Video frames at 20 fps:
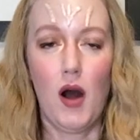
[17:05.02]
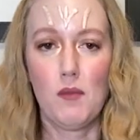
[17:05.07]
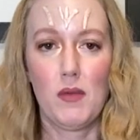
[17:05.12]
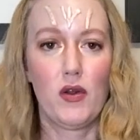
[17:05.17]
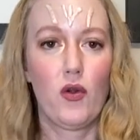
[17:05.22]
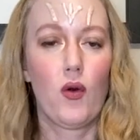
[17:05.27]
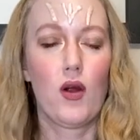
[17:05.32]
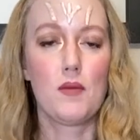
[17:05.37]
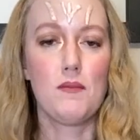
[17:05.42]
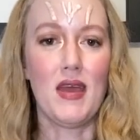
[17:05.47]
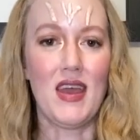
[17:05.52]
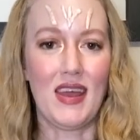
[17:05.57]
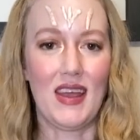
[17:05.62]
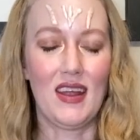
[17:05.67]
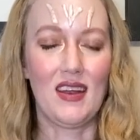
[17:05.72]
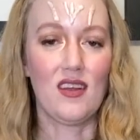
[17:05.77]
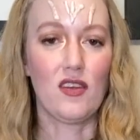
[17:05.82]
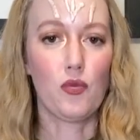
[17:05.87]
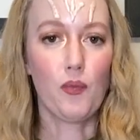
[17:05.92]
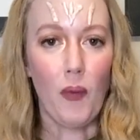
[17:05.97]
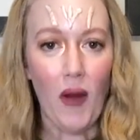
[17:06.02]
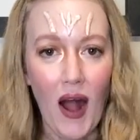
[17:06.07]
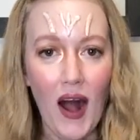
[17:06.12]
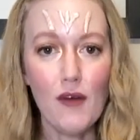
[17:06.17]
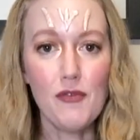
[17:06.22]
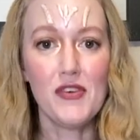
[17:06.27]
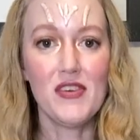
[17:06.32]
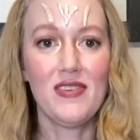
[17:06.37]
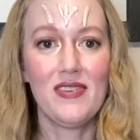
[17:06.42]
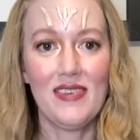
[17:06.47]
Anor making his
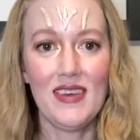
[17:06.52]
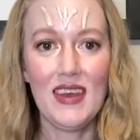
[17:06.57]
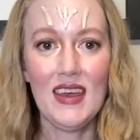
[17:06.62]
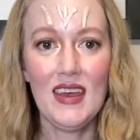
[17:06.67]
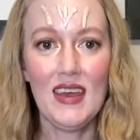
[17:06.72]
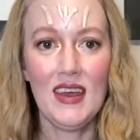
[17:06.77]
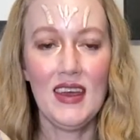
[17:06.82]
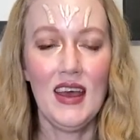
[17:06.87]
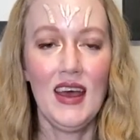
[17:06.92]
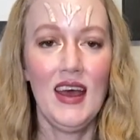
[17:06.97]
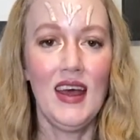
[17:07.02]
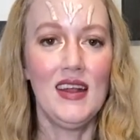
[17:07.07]
prophecy,